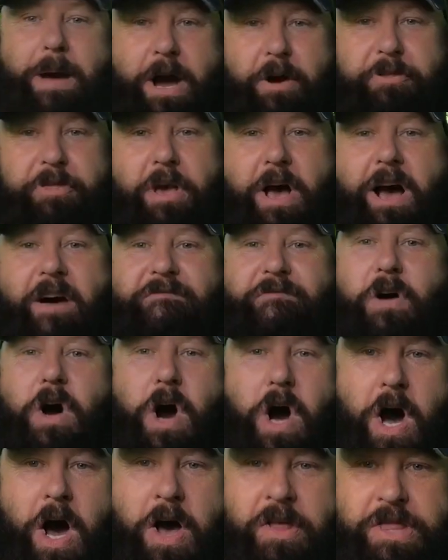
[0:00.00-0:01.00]
mouth off
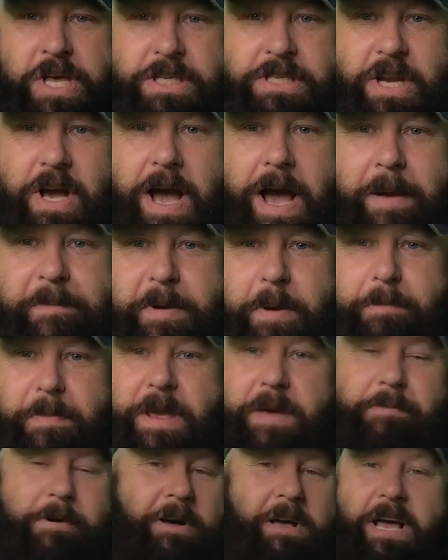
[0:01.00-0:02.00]
all the time to
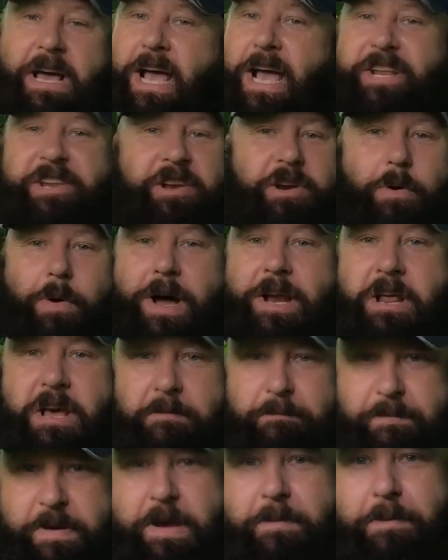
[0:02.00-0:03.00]
people. And you know
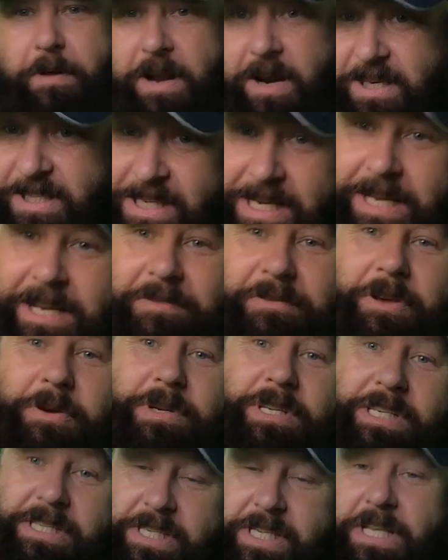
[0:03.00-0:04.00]
what? People are sick of
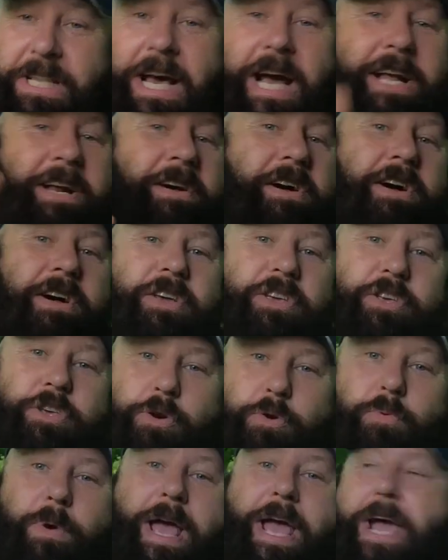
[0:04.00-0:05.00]
you. You see that?
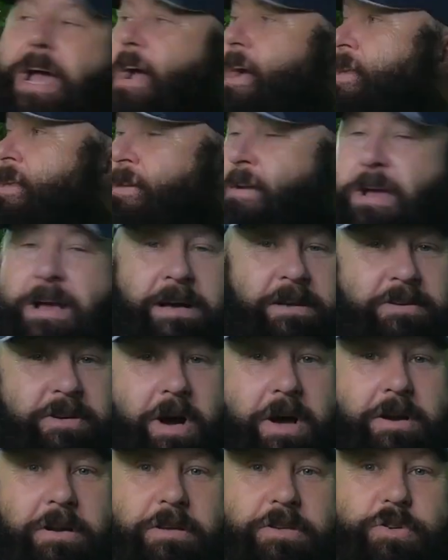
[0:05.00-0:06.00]
UN,
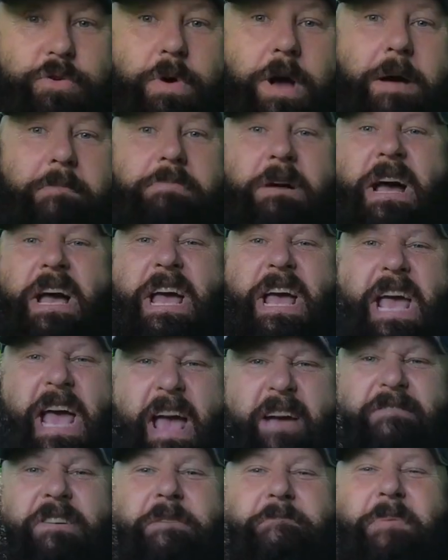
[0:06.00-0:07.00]
Donald Trump,
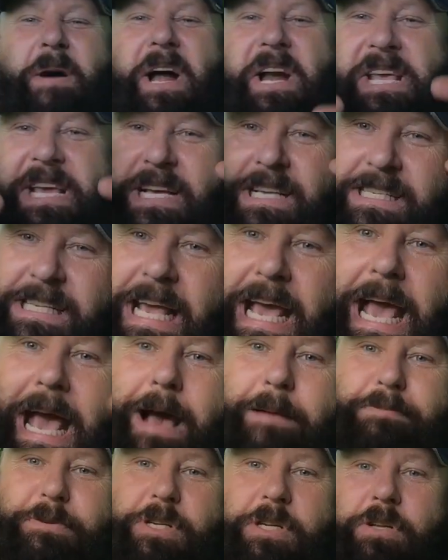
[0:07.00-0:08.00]
everybody is
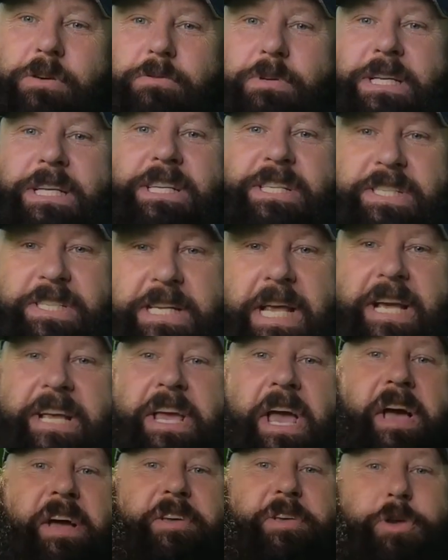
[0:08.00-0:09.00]
absolutely
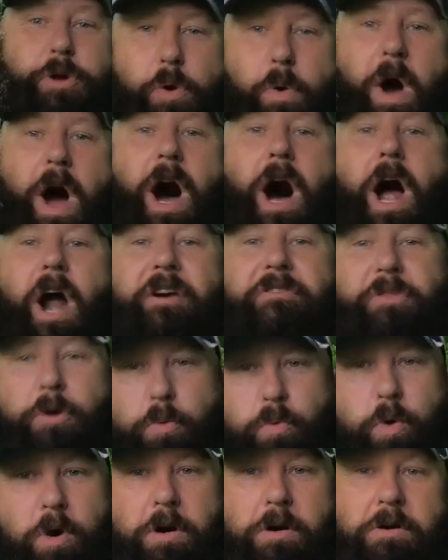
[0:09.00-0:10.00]
sick. You are
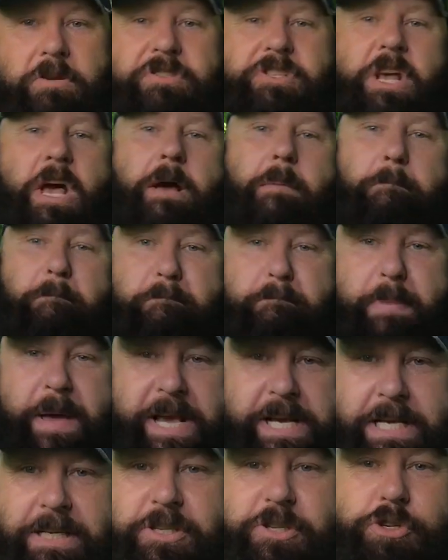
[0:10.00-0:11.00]
the world's
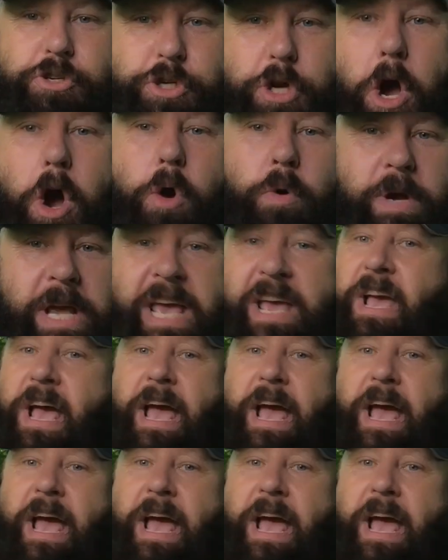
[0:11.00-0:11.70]
biggest joke.